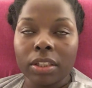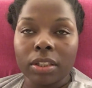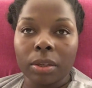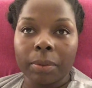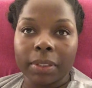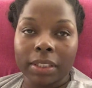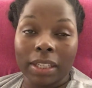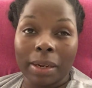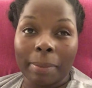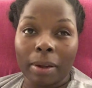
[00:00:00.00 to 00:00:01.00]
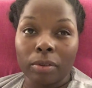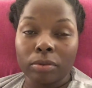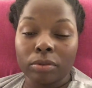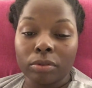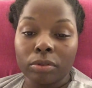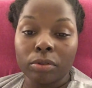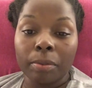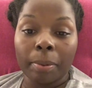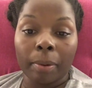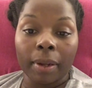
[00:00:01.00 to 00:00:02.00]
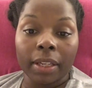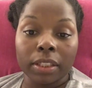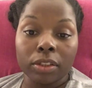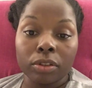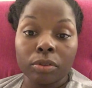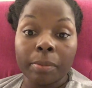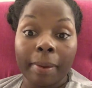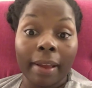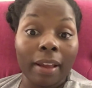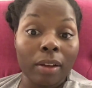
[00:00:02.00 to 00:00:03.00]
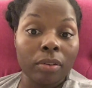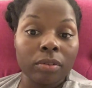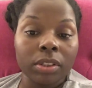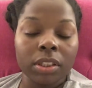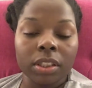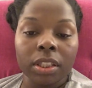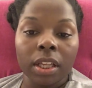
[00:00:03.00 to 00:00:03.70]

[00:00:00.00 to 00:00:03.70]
so it's at about 2.2 pounds,